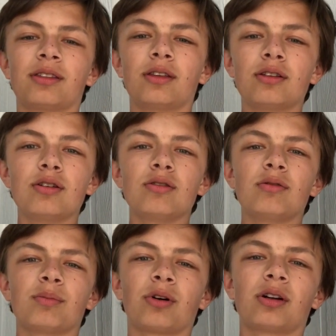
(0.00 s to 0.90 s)
the
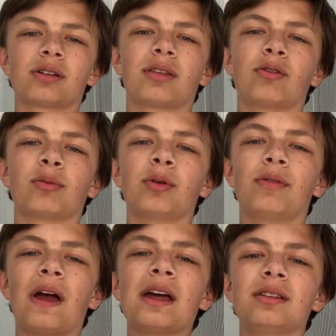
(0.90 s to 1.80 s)
new product that will
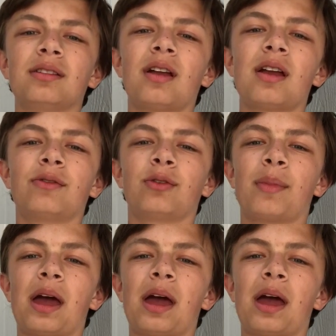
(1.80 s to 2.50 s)
remove any stain from